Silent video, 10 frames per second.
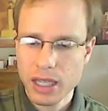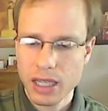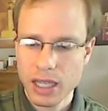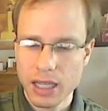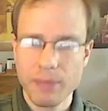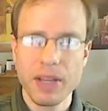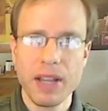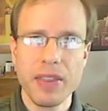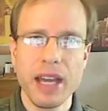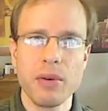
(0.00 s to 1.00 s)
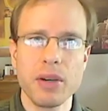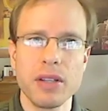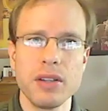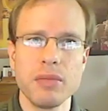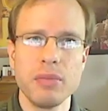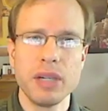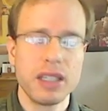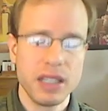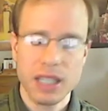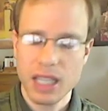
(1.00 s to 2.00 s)
on that one, but
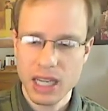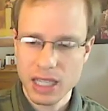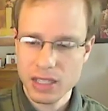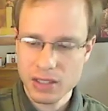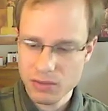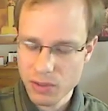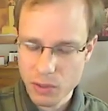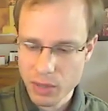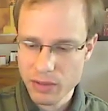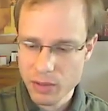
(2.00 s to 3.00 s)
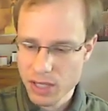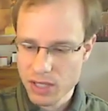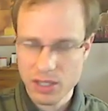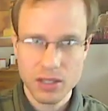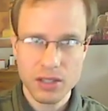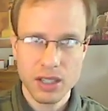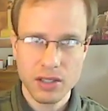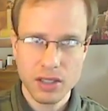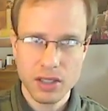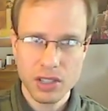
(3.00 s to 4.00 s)
again, for whatever reason,
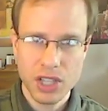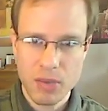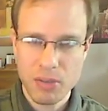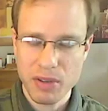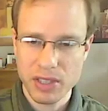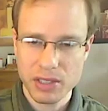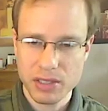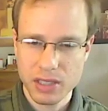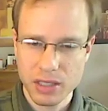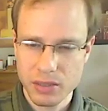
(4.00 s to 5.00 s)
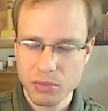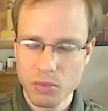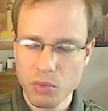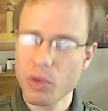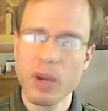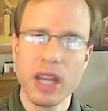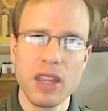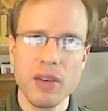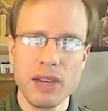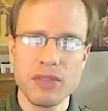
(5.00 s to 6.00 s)
the shape of it and the way that
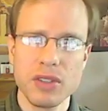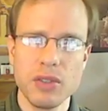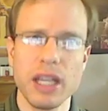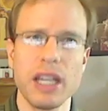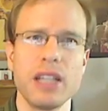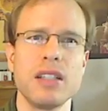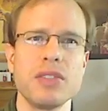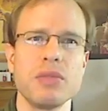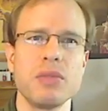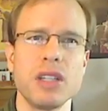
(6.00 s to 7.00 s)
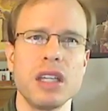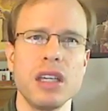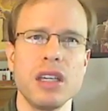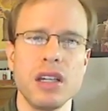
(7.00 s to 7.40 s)
you have to do that doesn't really